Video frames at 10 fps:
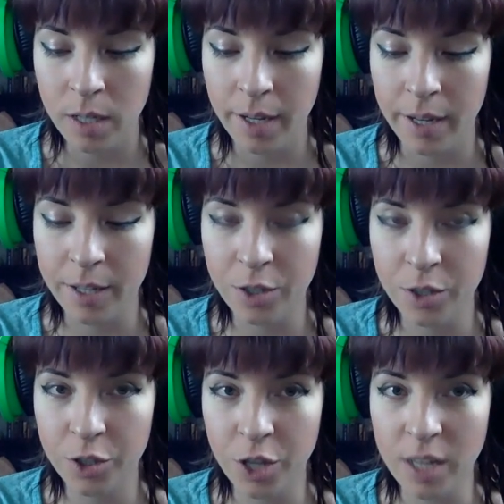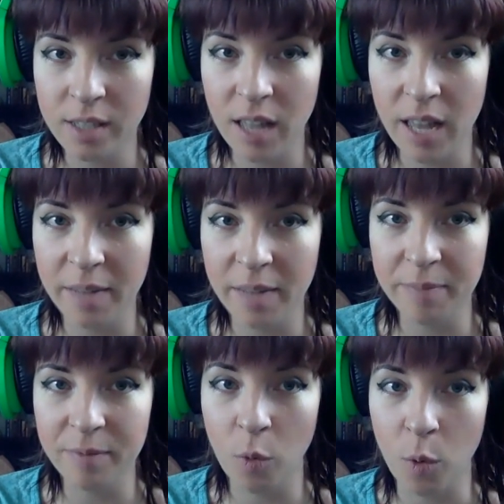it's just like
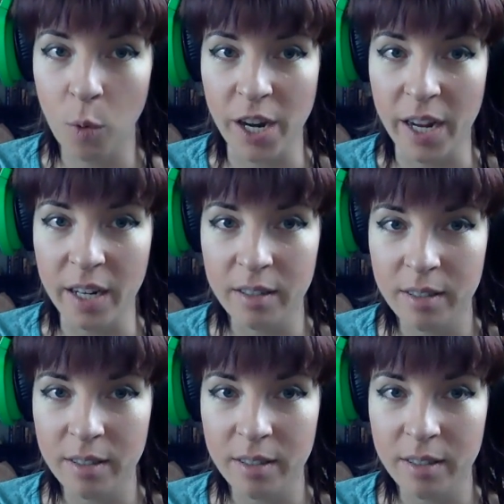4chan.